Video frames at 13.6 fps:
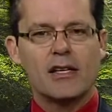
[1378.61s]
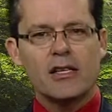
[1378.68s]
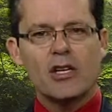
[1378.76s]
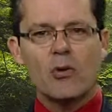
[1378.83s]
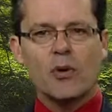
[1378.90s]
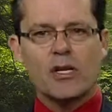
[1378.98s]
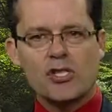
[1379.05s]
Do
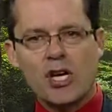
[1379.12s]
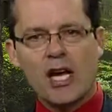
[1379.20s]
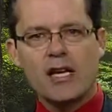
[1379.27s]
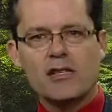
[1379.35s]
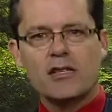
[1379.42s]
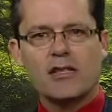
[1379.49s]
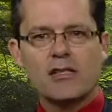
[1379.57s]
you know what
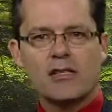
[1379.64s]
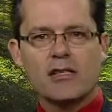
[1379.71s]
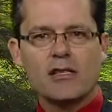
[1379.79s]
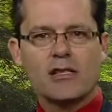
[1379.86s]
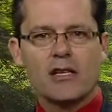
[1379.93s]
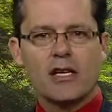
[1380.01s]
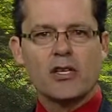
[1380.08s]
changes
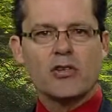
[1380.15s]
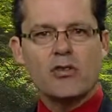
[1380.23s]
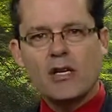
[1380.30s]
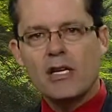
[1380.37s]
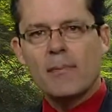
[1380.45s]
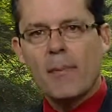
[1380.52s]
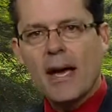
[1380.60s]
you
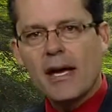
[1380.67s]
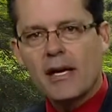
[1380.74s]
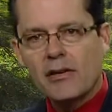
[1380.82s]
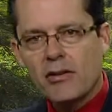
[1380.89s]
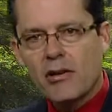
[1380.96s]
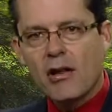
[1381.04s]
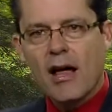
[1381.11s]
need to make
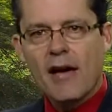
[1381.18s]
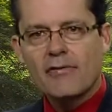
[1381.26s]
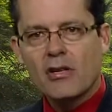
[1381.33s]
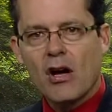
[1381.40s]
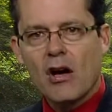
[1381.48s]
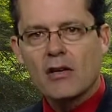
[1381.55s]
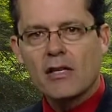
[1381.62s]
in your life
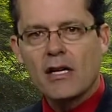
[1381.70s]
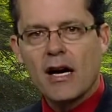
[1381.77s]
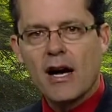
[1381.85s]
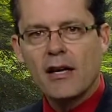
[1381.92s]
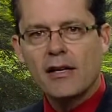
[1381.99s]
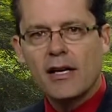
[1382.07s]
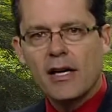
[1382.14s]
to honor
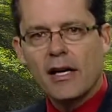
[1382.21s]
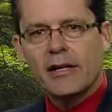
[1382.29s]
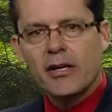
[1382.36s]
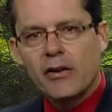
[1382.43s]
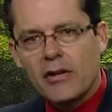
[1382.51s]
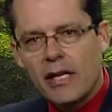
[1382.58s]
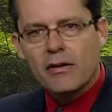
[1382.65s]
God?
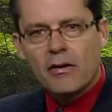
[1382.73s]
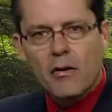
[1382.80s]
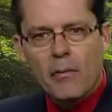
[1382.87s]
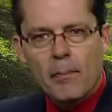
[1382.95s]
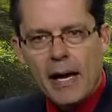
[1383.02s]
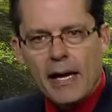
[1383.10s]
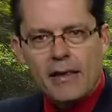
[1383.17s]
Do you to
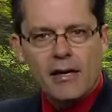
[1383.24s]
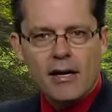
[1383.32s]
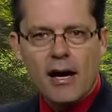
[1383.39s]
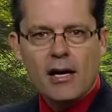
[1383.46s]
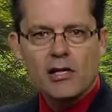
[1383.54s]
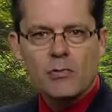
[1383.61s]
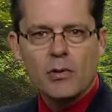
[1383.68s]
obey the
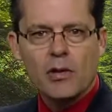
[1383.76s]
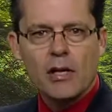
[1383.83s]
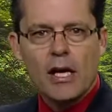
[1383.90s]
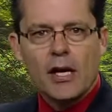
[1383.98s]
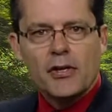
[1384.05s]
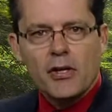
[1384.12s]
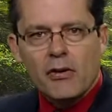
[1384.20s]
gospel?
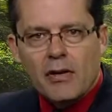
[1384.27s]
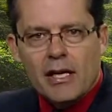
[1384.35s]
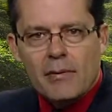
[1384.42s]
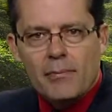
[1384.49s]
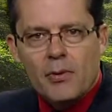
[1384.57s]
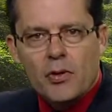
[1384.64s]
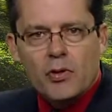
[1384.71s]
Do you need
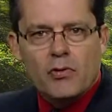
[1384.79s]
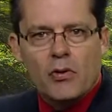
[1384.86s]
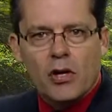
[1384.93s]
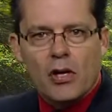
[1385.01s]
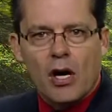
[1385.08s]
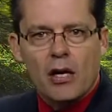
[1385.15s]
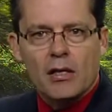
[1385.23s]
to move to
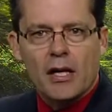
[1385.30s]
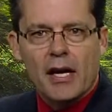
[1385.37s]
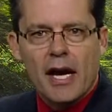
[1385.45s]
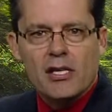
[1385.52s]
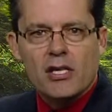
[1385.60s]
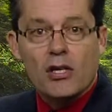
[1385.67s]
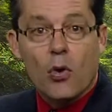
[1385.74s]
a
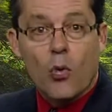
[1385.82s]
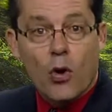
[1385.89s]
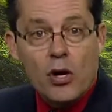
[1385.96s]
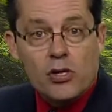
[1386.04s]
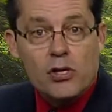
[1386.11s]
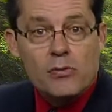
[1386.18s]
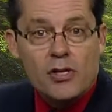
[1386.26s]
congregation that
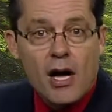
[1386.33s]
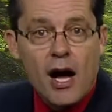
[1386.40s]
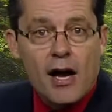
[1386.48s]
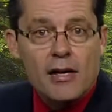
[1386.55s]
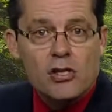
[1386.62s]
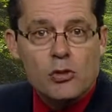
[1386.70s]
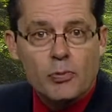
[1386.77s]
worships
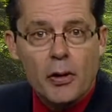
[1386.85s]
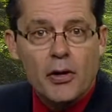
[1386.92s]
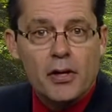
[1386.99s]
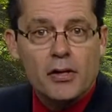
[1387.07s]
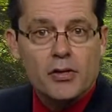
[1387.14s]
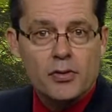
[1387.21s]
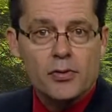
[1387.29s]
God in
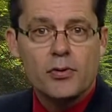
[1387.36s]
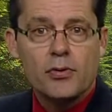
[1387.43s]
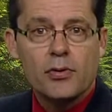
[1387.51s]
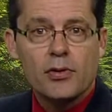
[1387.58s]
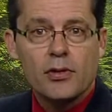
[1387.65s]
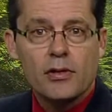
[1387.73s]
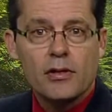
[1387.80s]
spirit and
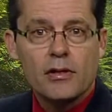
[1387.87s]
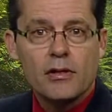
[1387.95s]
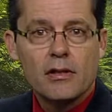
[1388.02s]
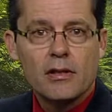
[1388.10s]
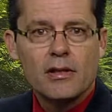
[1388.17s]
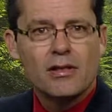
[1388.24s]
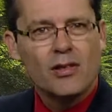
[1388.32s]
truth?
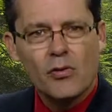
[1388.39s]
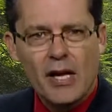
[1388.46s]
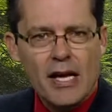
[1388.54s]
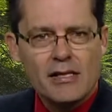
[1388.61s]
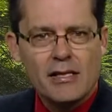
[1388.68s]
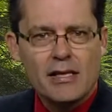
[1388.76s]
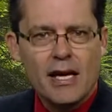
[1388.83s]
Don't
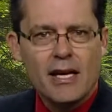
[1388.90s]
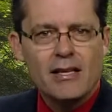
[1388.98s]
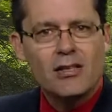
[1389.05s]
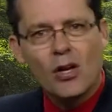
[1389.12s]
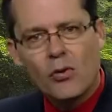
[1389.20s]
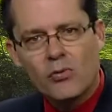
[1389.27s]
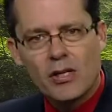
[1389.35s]

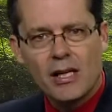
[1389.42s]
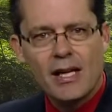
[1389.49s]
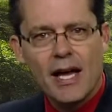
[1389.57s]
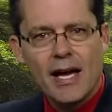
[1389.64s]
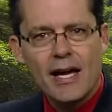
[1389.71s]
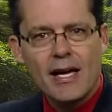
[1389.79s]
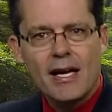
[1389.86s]
hesitate. Don't
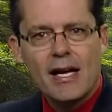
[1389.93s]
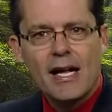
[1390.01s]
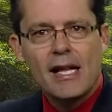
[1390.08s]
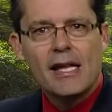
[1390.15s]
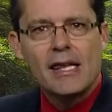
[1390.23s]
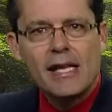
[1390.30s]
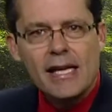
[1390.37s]
delay.
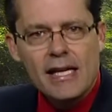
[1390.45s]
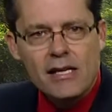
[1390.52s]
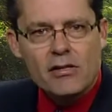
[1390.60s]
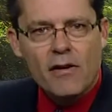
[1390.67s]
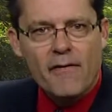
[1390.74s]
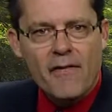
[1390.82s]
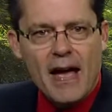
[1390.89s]
Lead
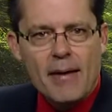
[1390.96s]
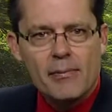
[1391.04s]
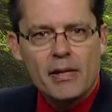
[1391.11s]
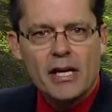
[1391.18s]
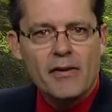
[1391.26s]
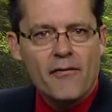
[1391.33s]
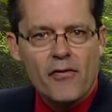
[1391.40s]
your
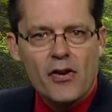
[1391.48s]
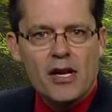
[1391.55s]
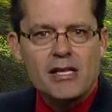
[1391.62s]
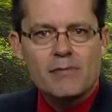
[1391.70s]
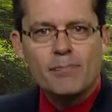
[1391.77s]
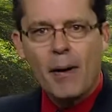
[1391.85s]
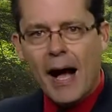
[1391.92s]
family and
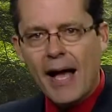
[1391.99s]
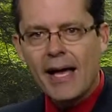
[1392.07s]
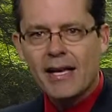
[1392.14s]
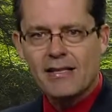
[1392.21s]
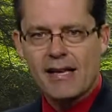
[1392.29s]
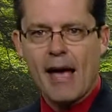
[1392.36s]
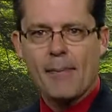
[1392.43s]
friends by
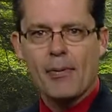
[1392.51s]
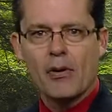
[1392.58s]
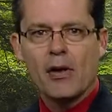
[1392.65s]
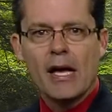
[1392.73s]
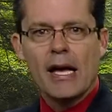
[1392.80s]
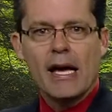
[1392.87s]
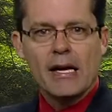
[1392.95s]

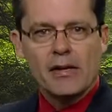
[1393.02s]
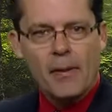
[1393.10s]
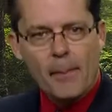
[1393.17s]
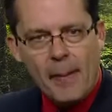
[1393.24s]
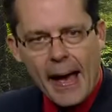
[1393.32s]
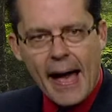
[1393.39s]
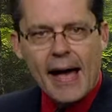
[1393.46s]
example into the
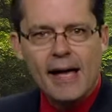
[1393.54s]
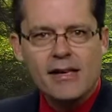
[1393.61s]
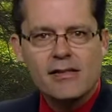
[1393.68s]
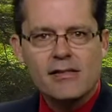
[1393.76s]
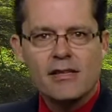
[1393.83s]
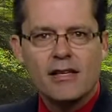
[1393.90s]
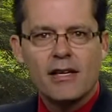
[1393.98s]

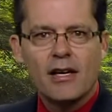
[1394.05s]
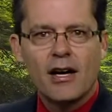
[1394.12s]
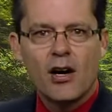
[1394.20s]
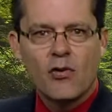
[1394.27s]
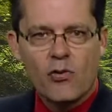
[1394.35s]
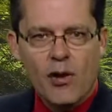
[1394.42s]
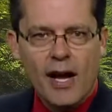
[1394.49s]
paths
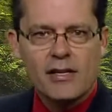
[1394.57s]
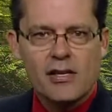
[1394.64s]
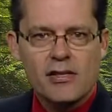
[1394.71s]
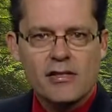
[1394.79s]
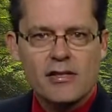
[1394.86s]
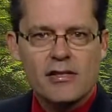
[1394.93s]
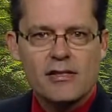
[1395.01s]
of
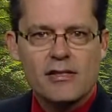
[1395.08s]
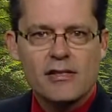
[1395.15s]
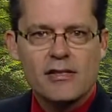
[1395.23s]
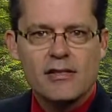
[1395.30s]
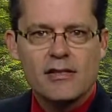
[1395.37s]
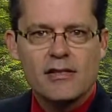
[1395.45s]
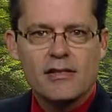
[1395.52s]
righteousness.